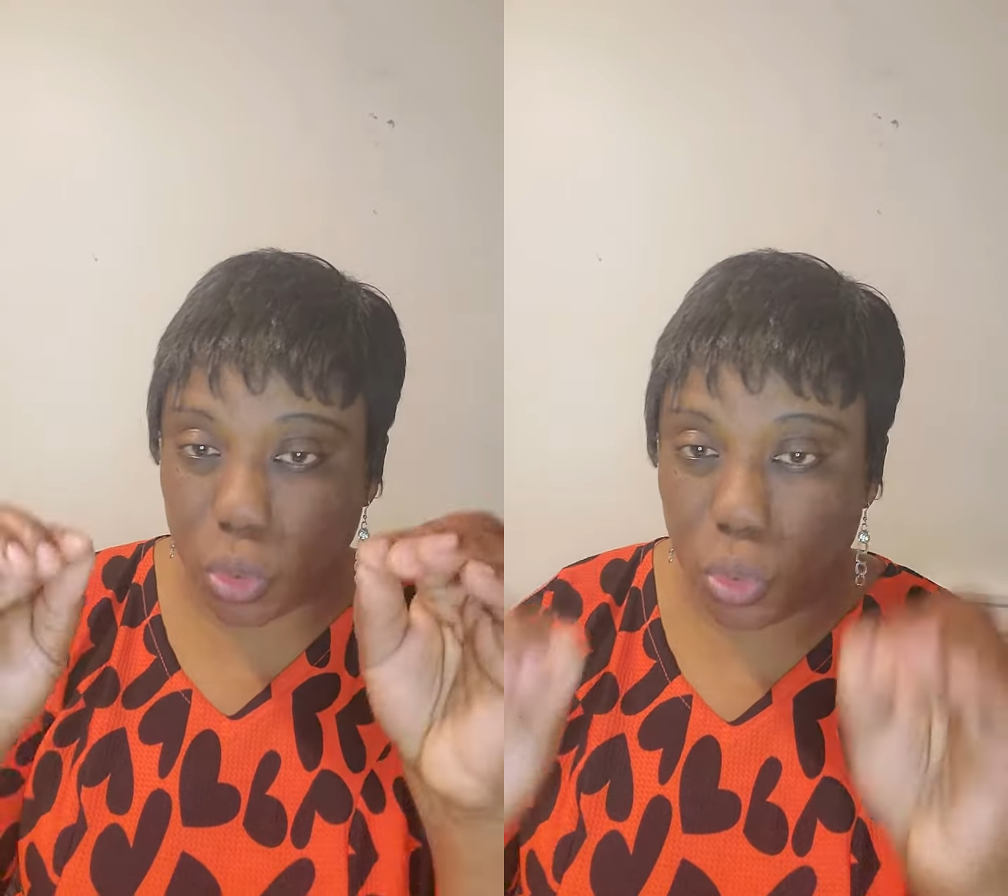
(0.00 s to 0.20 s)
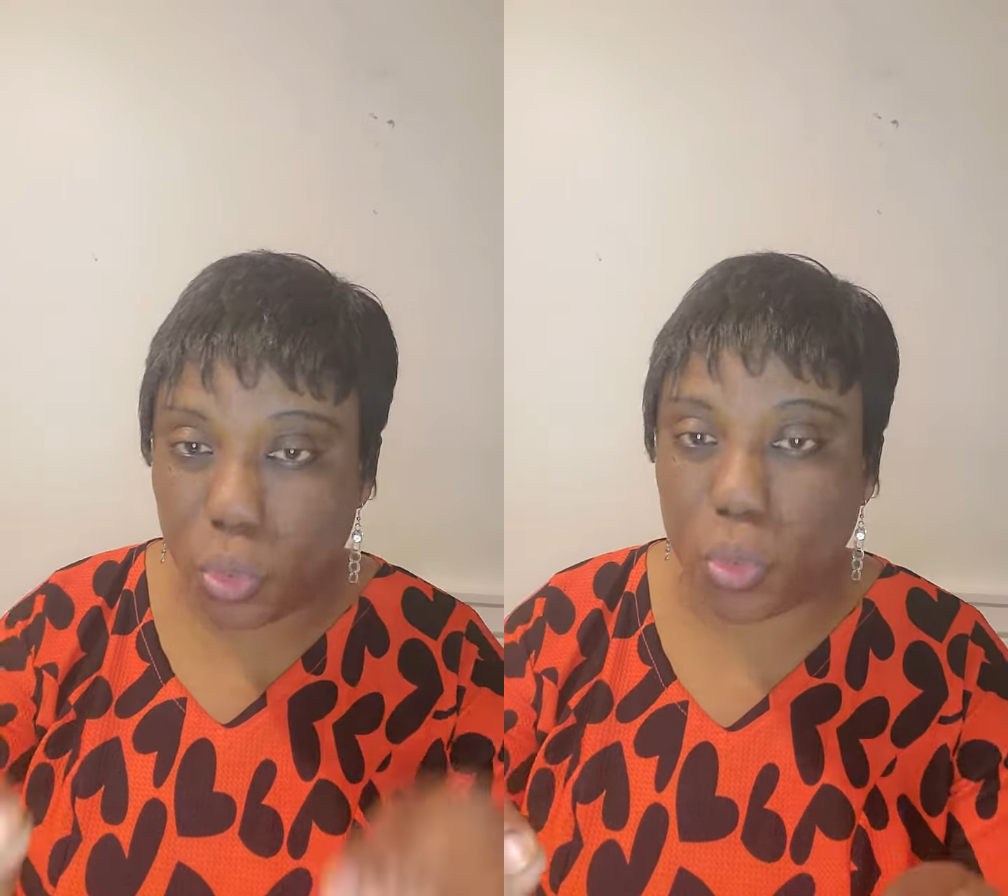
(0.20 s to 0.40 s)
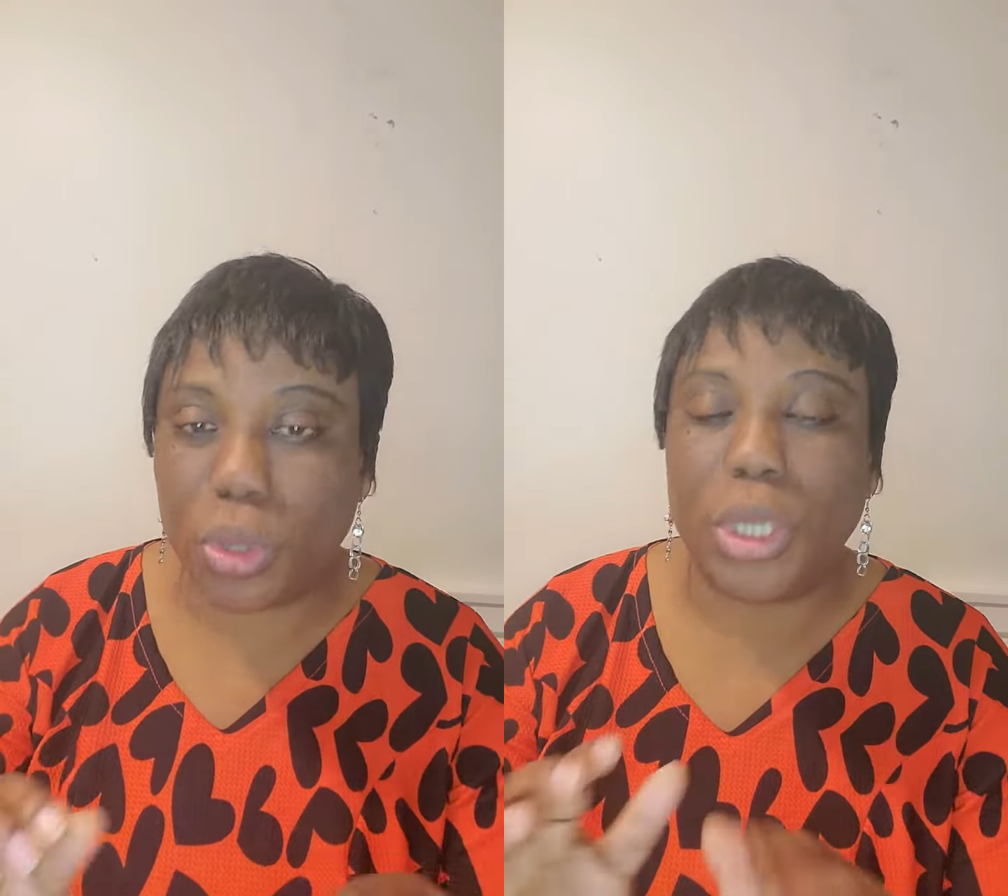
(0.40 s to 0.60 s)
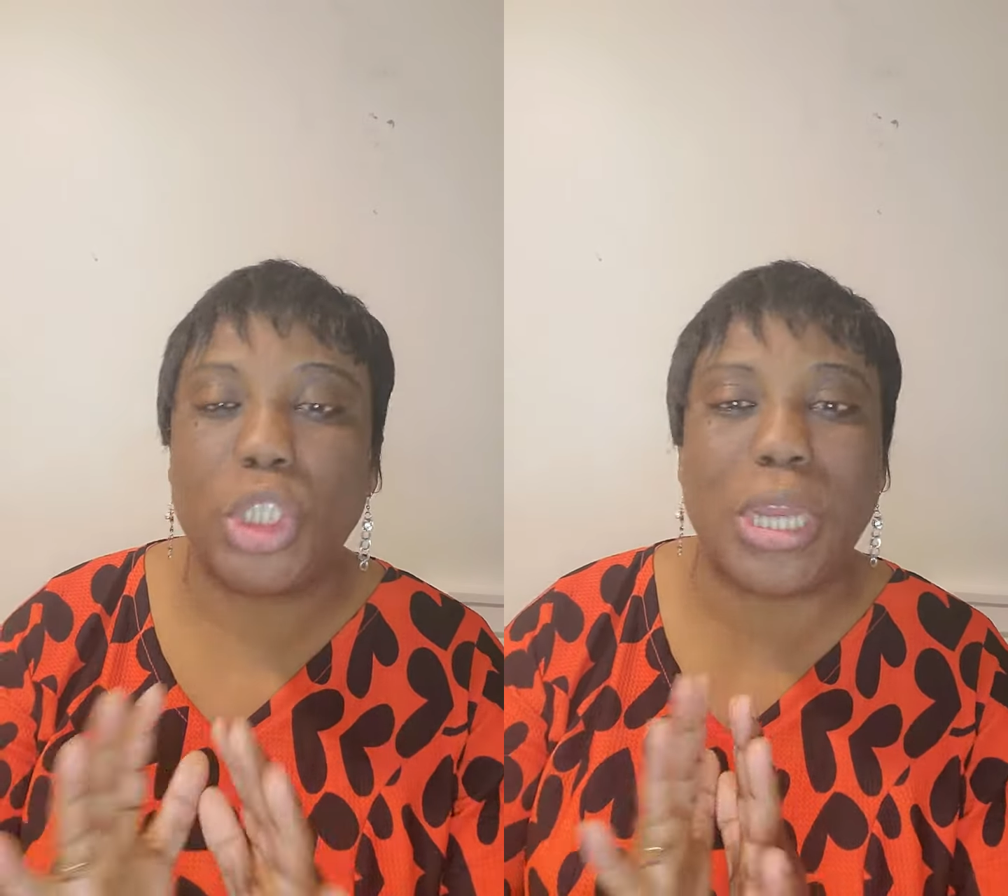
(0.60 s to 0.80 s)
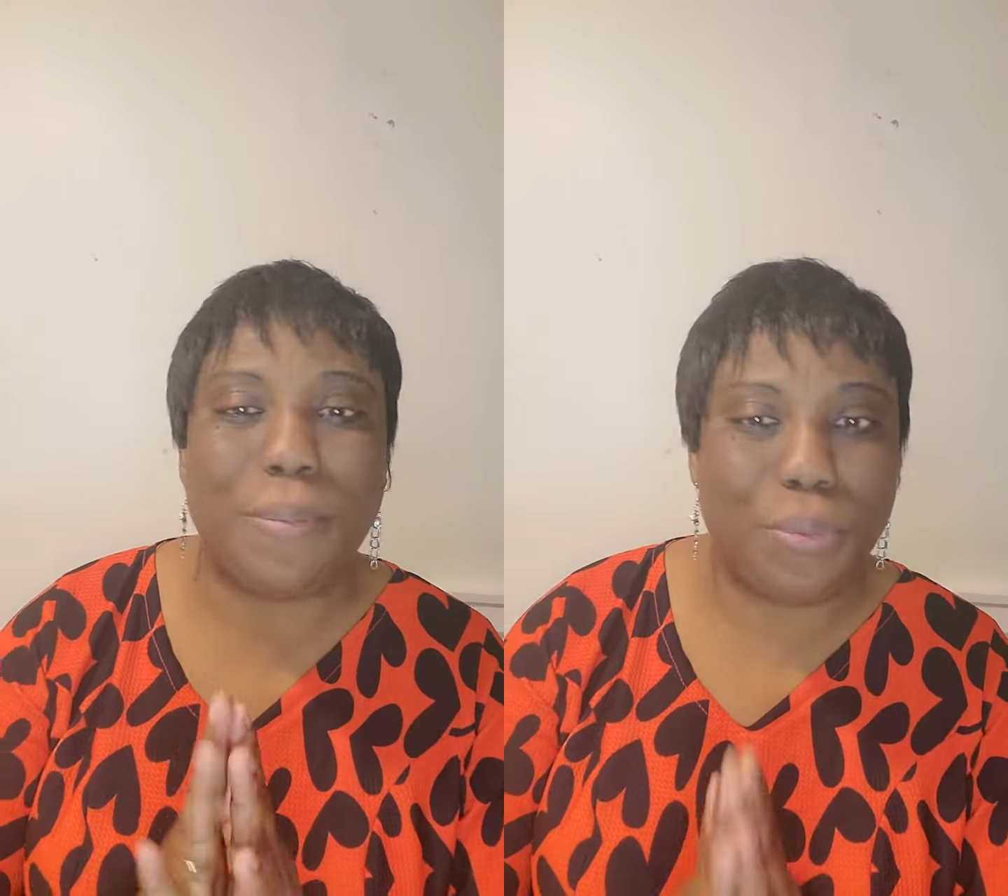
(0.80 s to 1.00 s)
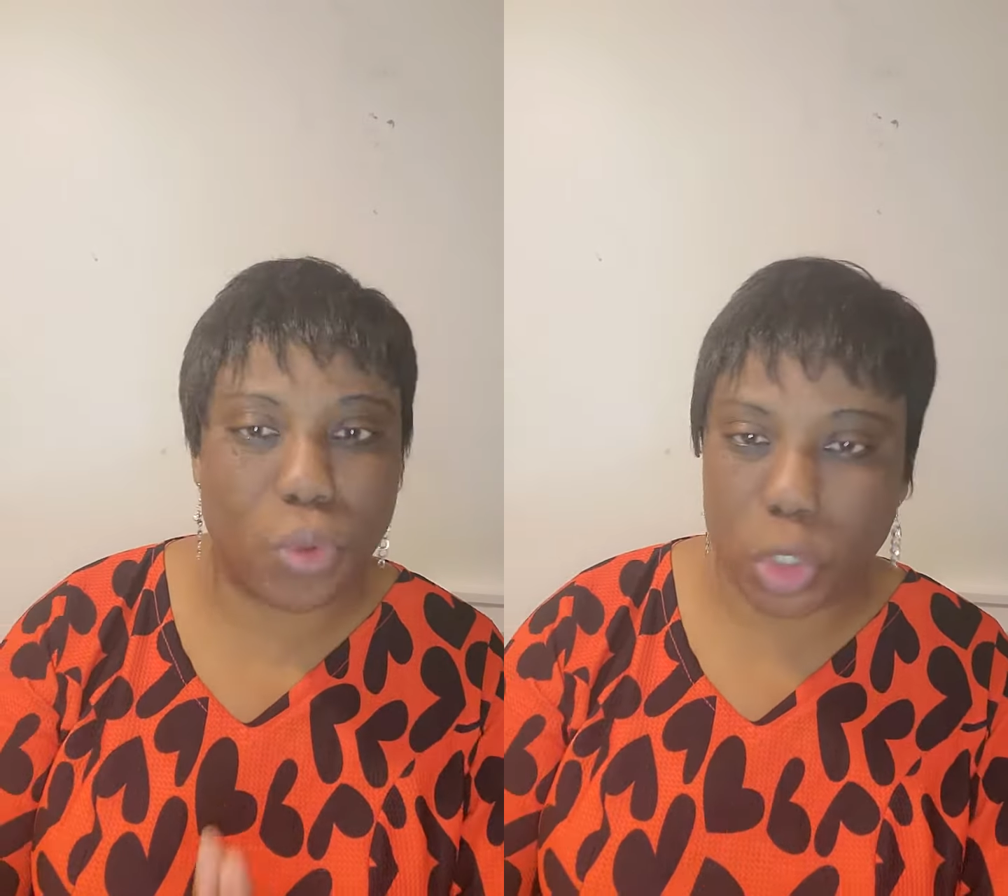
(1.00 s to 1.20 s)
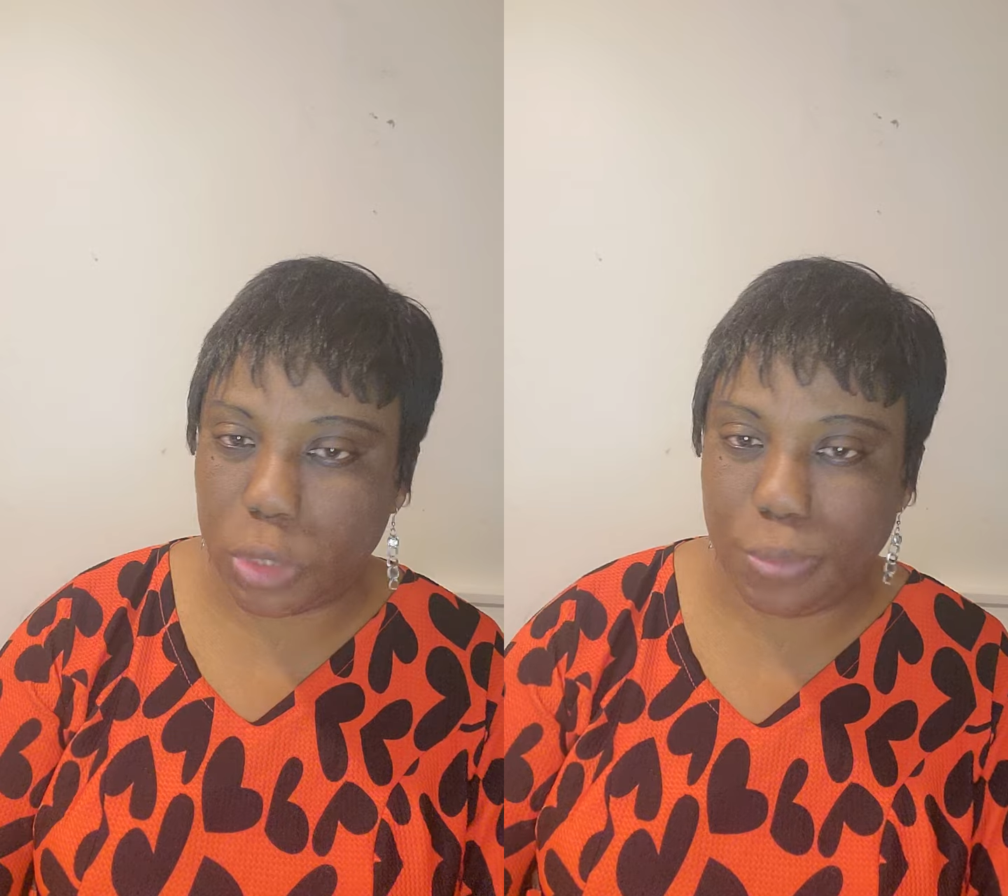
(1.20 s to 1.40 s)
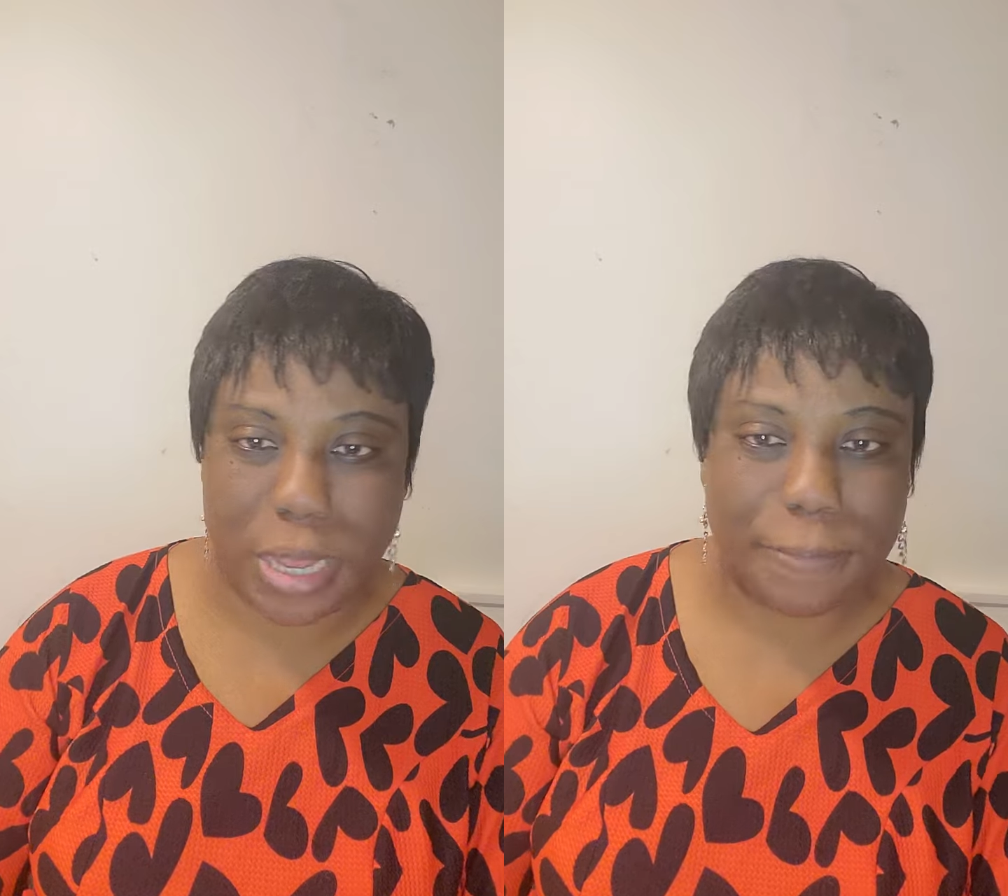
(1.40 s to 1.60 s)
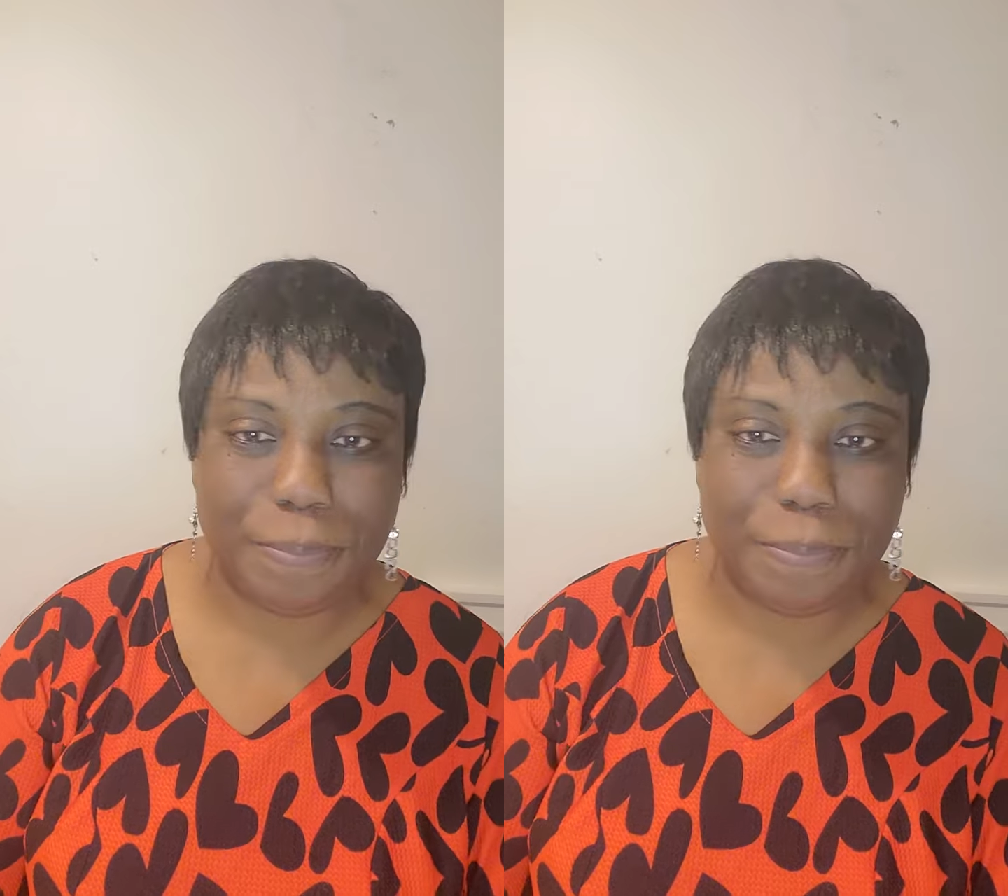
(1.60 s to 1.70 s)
do shall prosper.